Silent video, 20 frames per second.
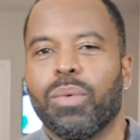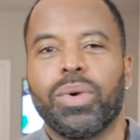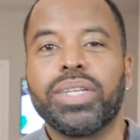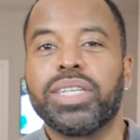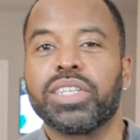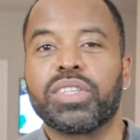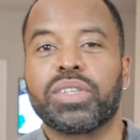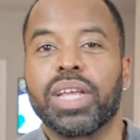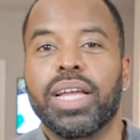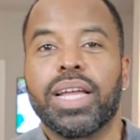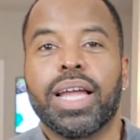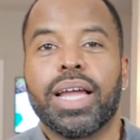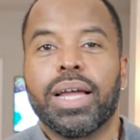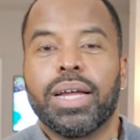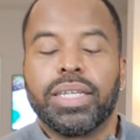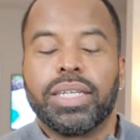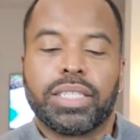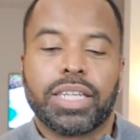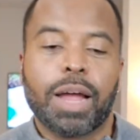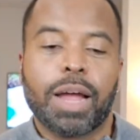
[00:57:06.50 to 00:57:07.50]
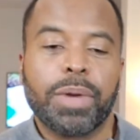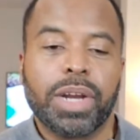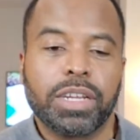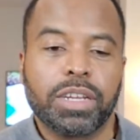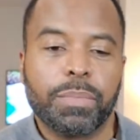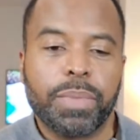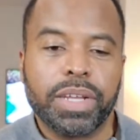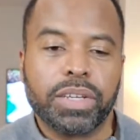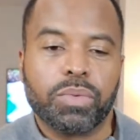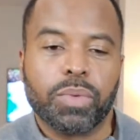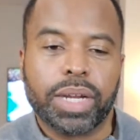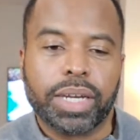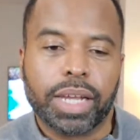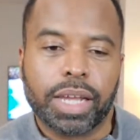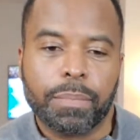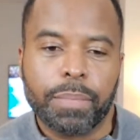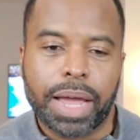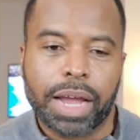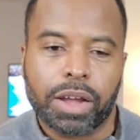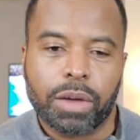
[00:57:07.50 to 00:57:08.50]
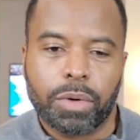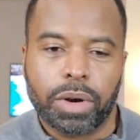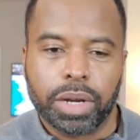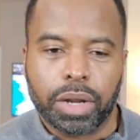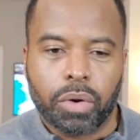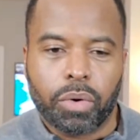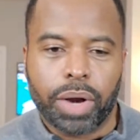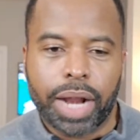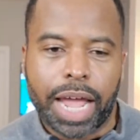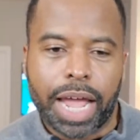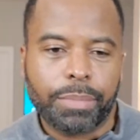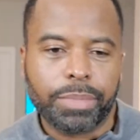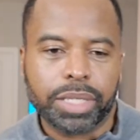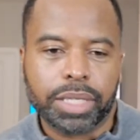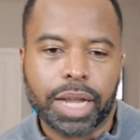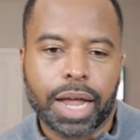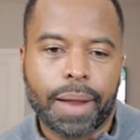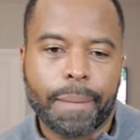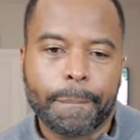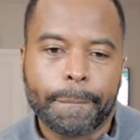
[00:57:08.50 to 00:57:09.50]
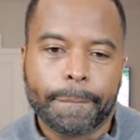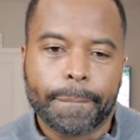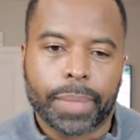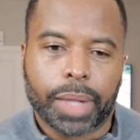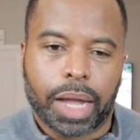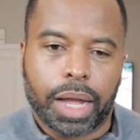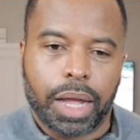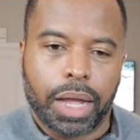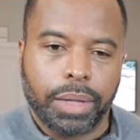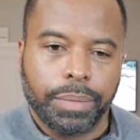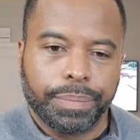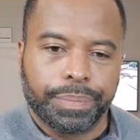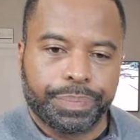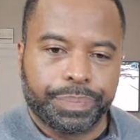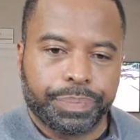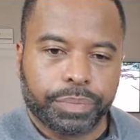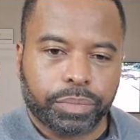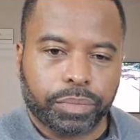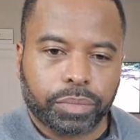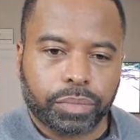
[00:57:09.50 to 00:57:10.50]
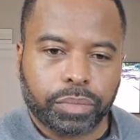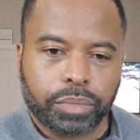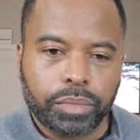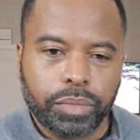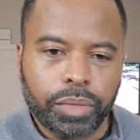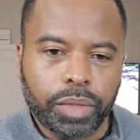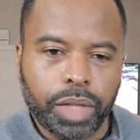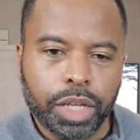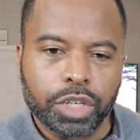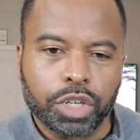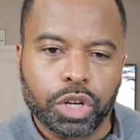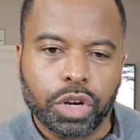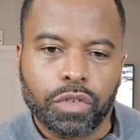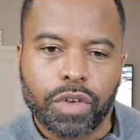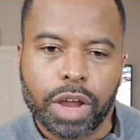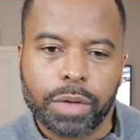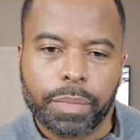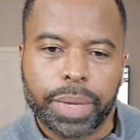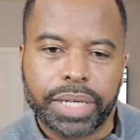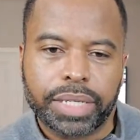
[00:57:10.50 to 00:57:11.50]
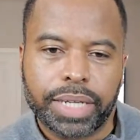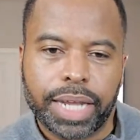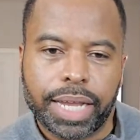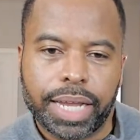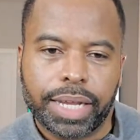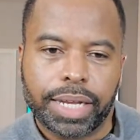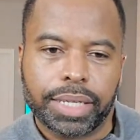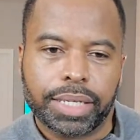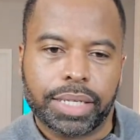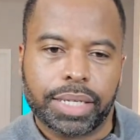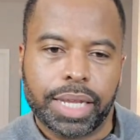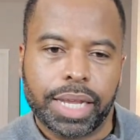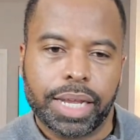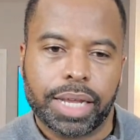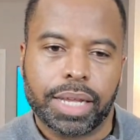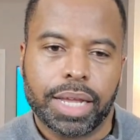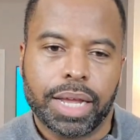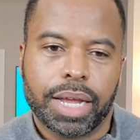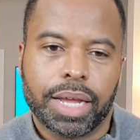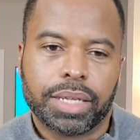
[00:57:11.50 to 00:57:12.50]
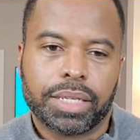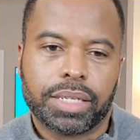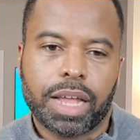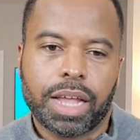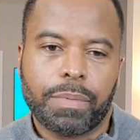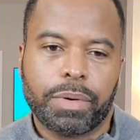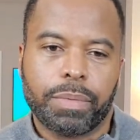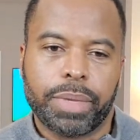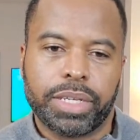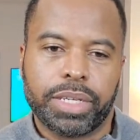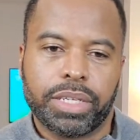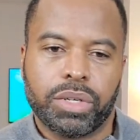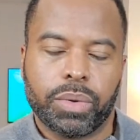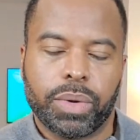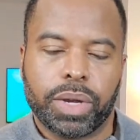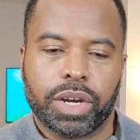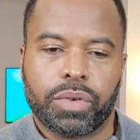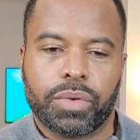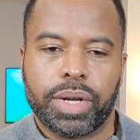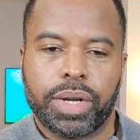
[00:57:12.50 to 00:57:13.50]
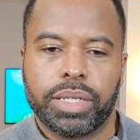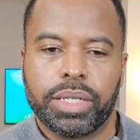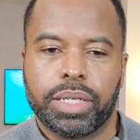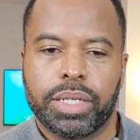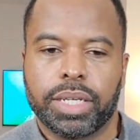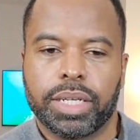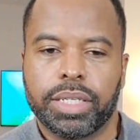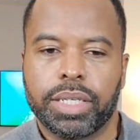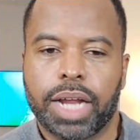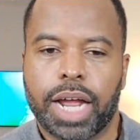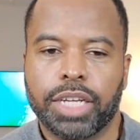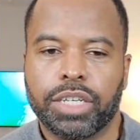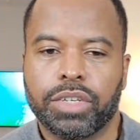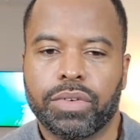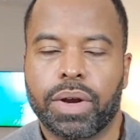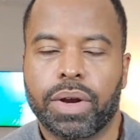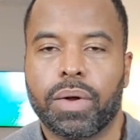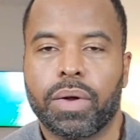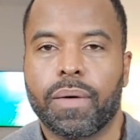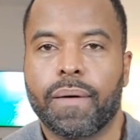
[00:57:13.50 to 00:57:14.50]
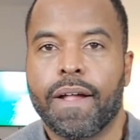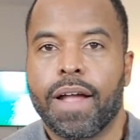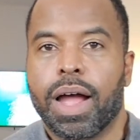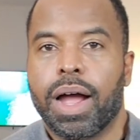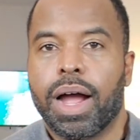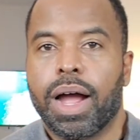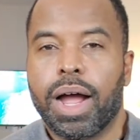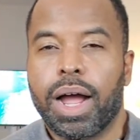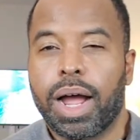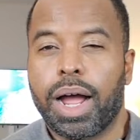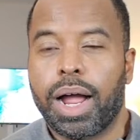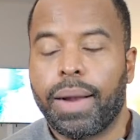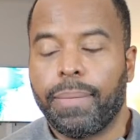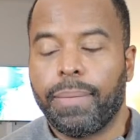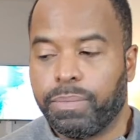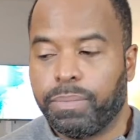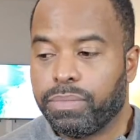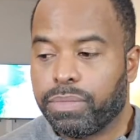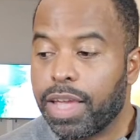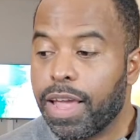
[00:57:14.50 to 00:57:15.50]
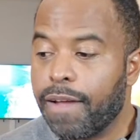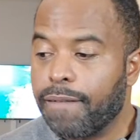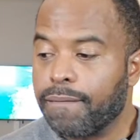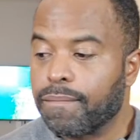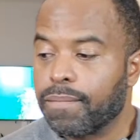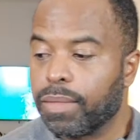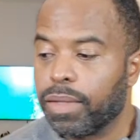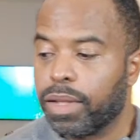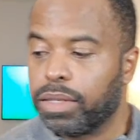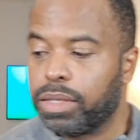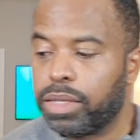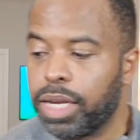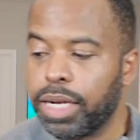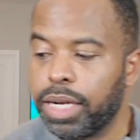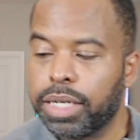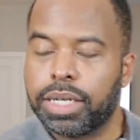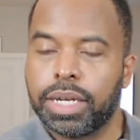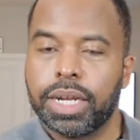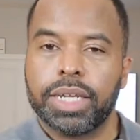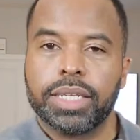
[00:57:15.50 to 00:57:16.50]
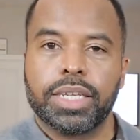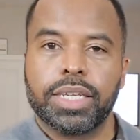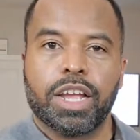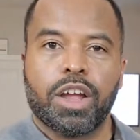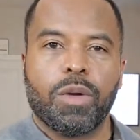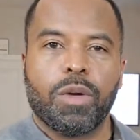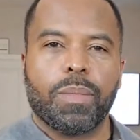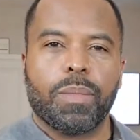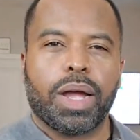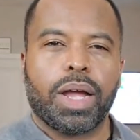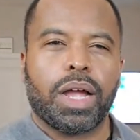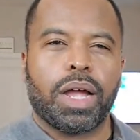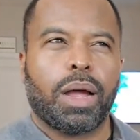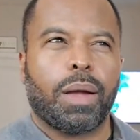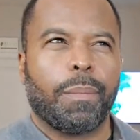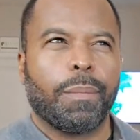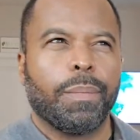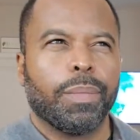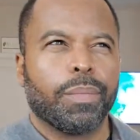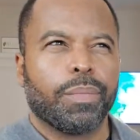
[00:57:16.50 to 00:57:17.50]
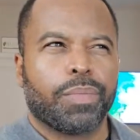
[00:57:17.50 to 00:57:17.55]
we're just chomping at the bits, waiting to get back on, on Amazon. Uh huh. Do you recommend taking zinc supplements to increase testosterone? Uh, yeah, zinc does help. Um,